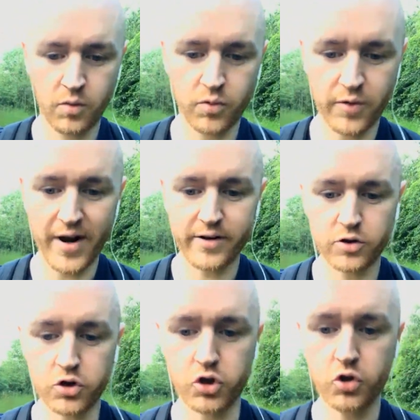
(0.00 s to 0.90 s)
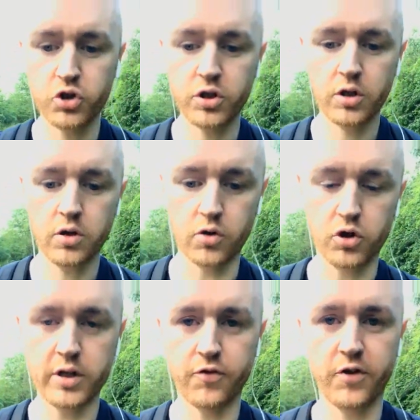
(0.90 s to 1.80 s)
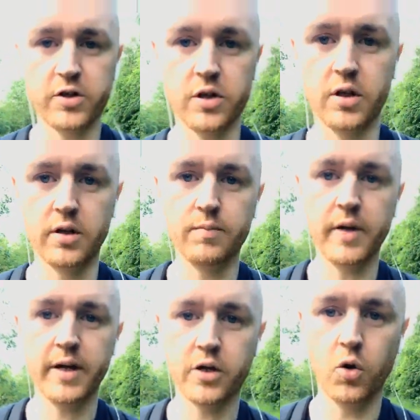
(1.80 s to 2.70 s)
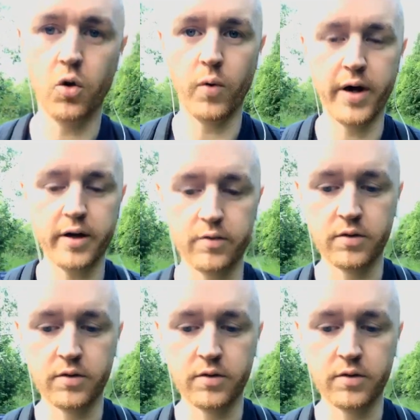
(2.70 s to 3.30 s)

rather than judging it or trying to fix it and make it go away,